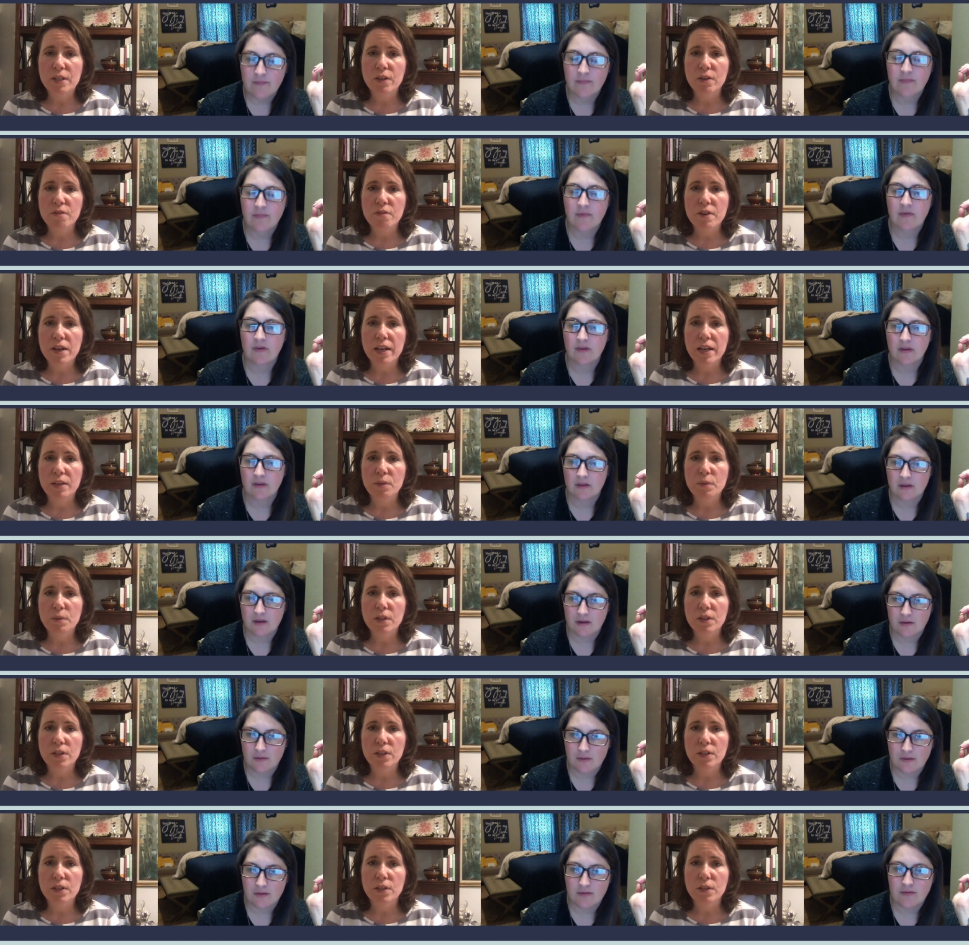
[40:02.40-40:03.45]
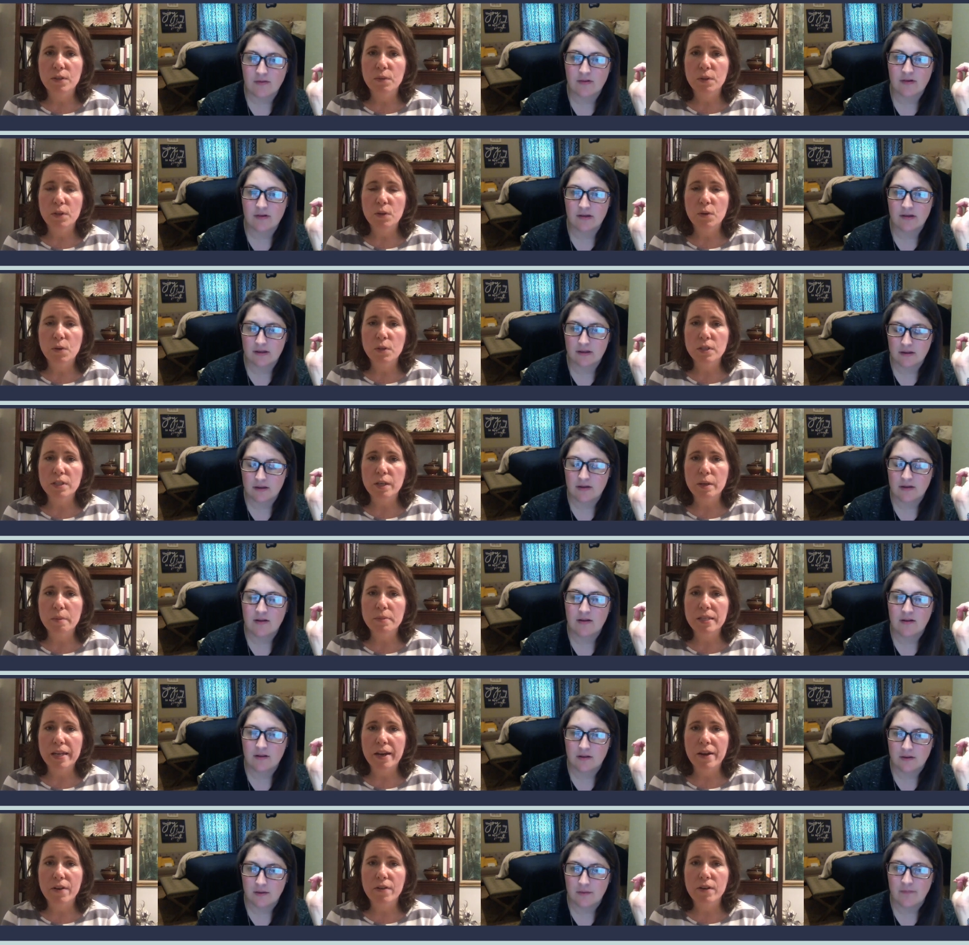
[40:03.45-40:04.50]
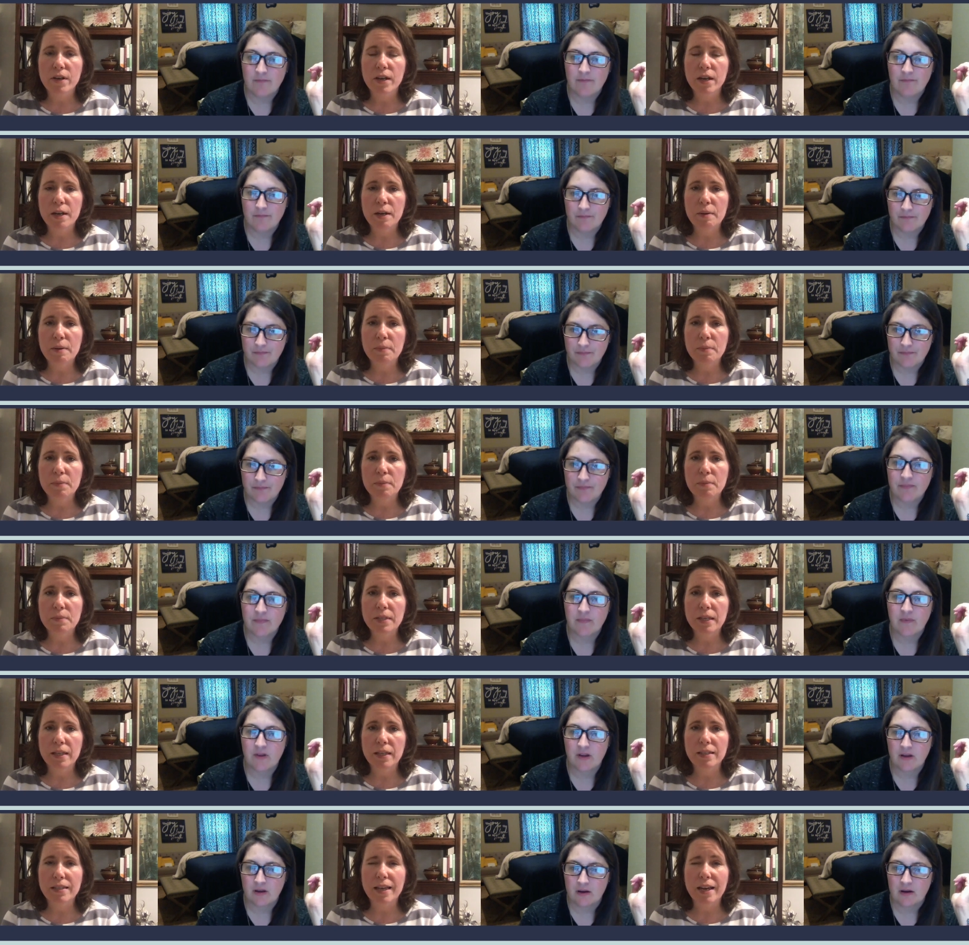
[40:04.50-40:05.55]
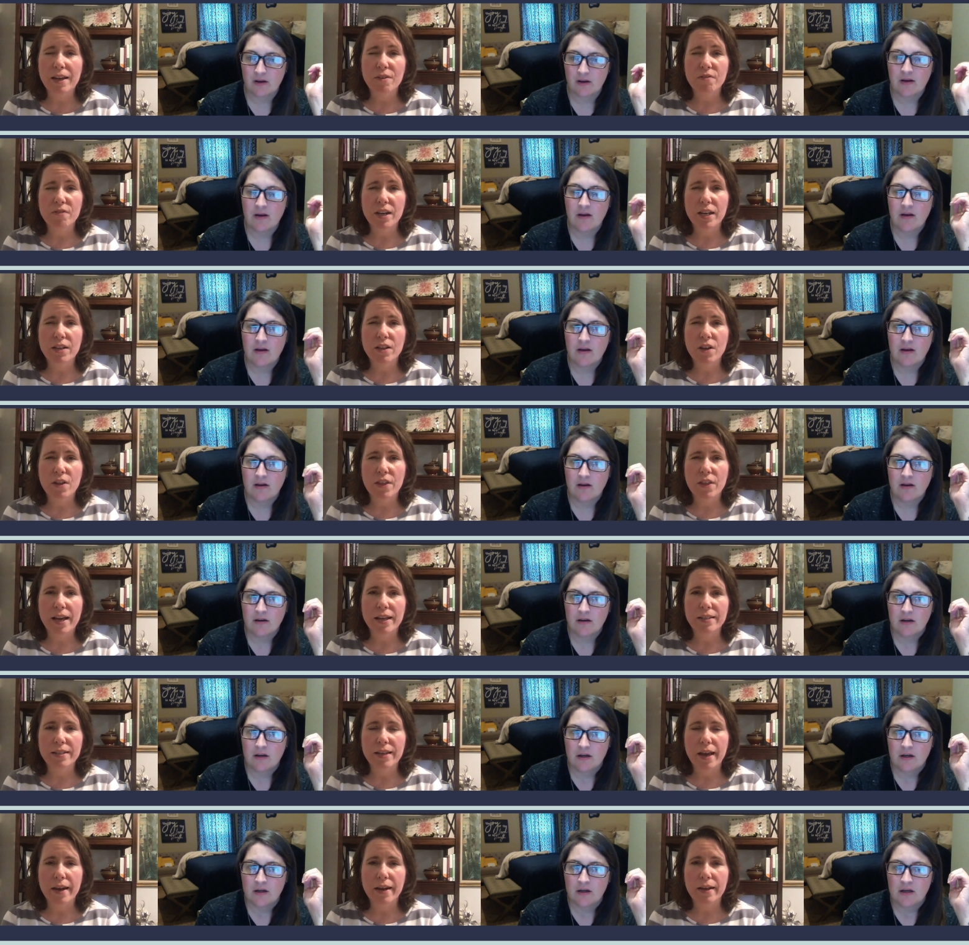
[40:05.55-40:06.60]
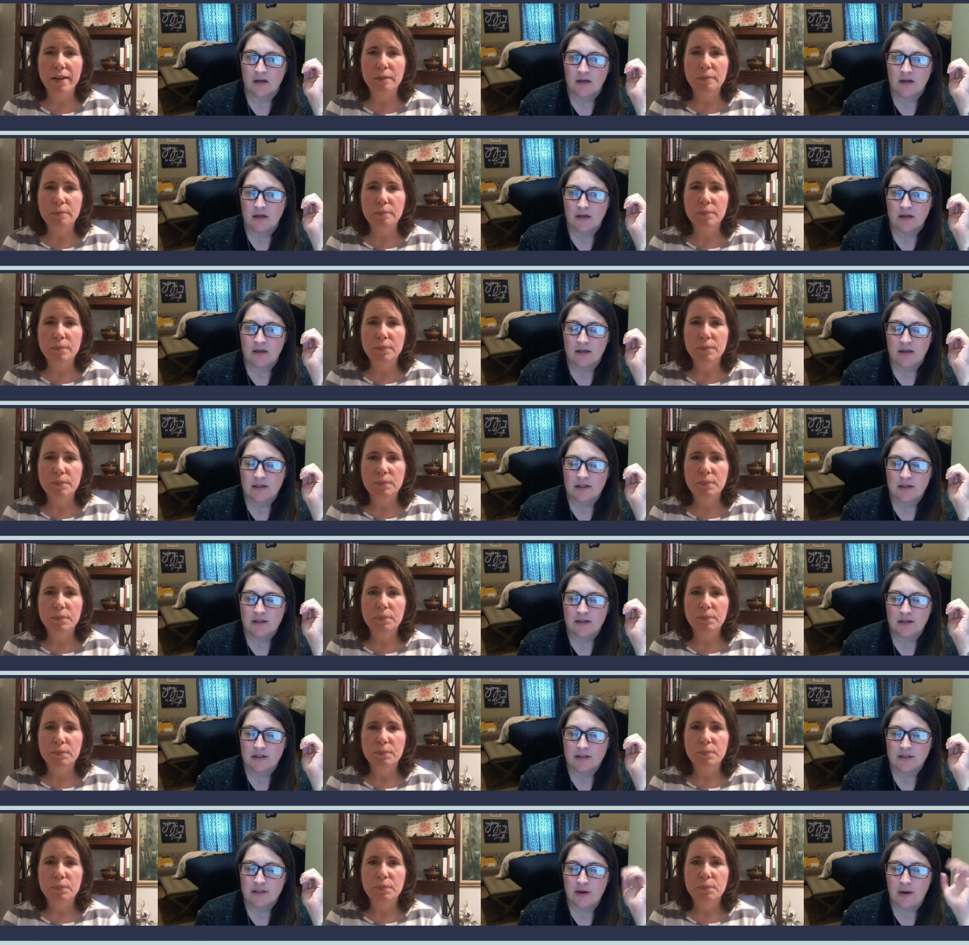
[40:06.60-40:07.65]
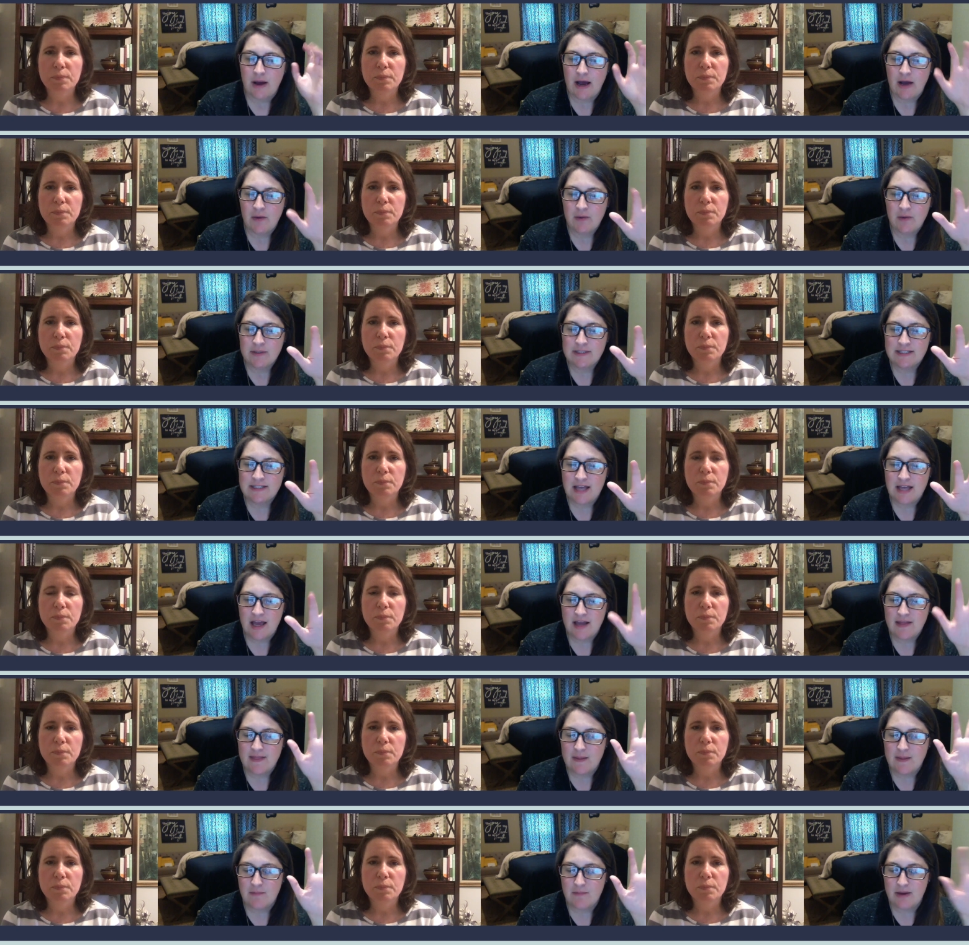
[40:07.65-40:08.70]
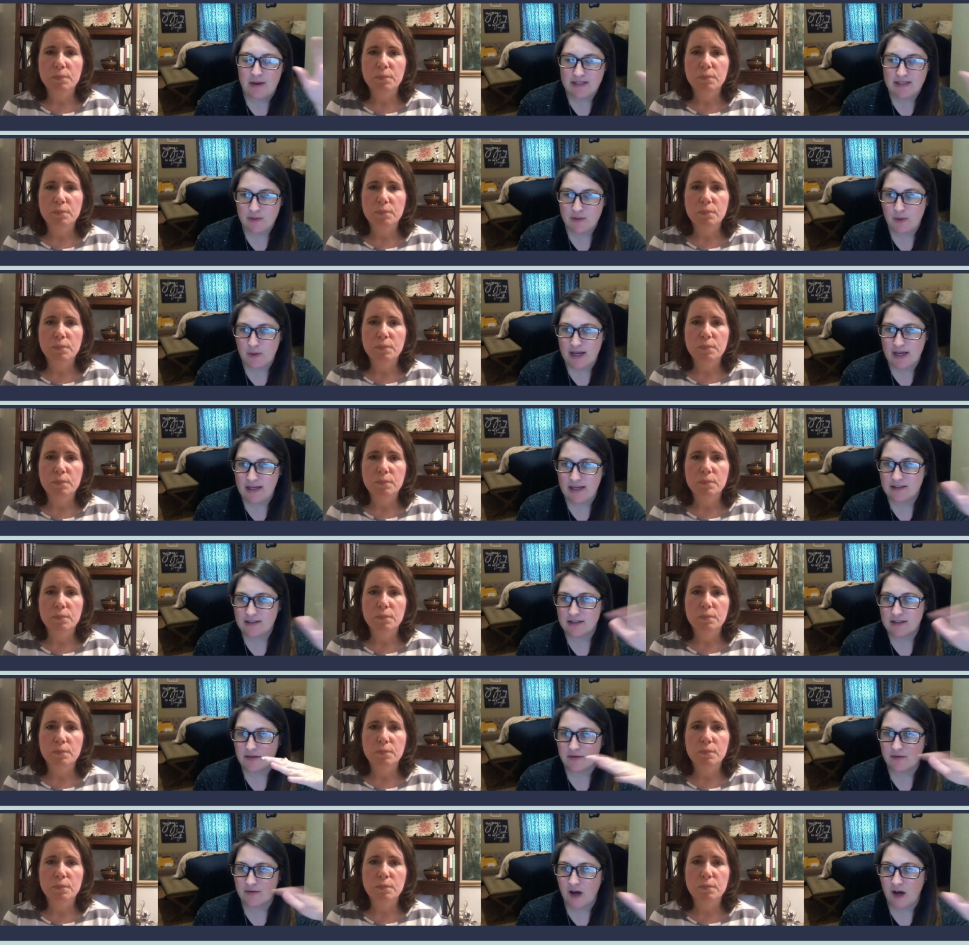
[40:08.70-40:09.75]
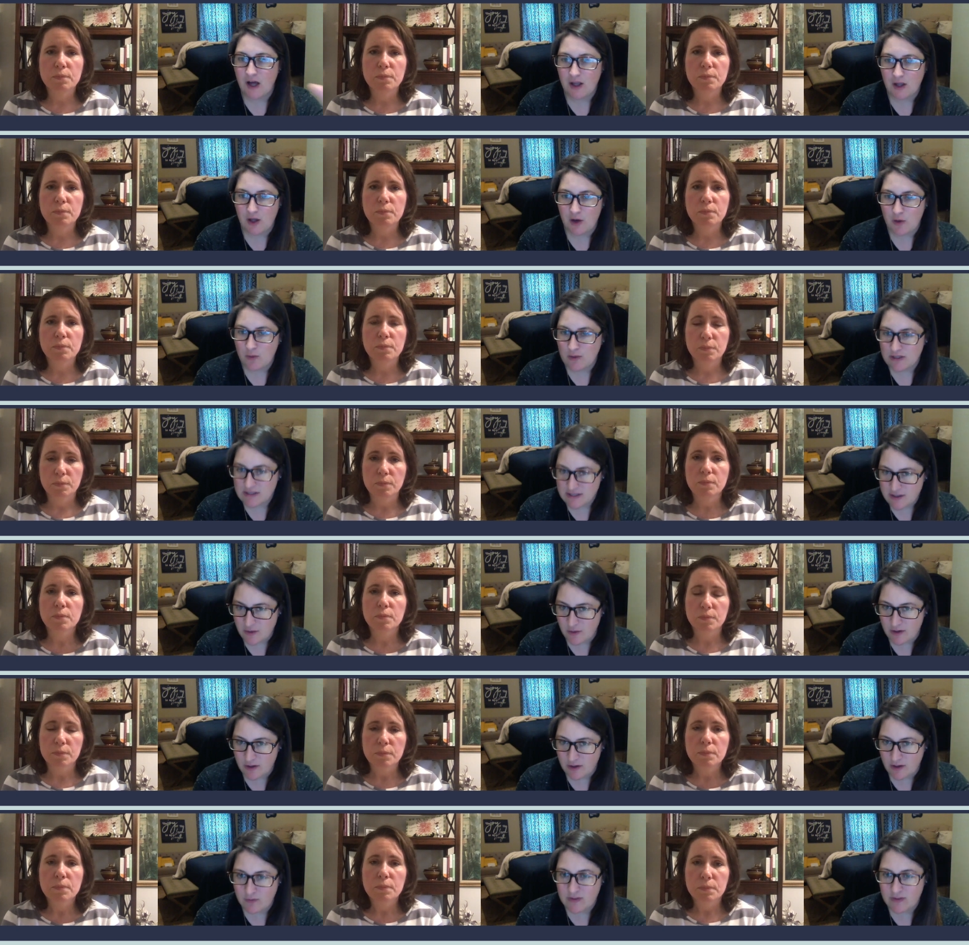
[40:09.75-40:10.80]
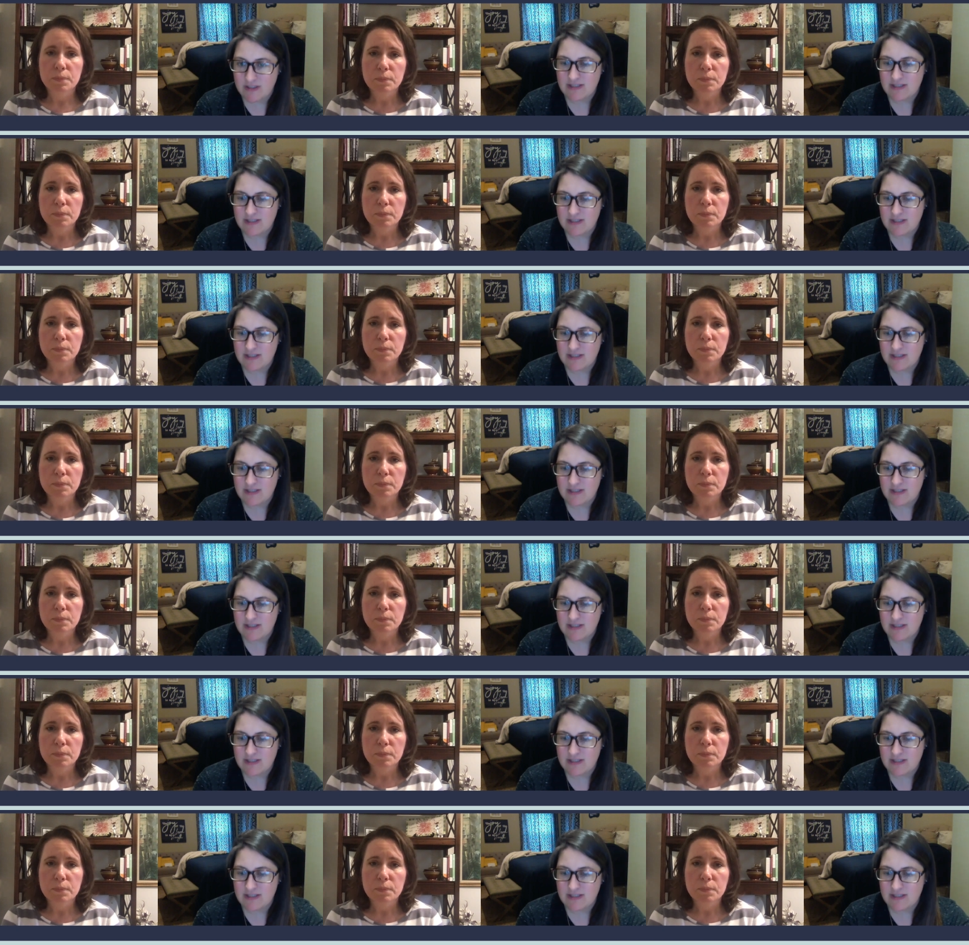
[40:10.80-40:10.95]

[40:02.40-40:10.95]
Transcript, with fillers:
Speaker 1: notified with when the course comes out, tell
Speaker 2: us how to
Speaker 1: find all that data.
Speaker 2: So I would say the best way to follow what's going on with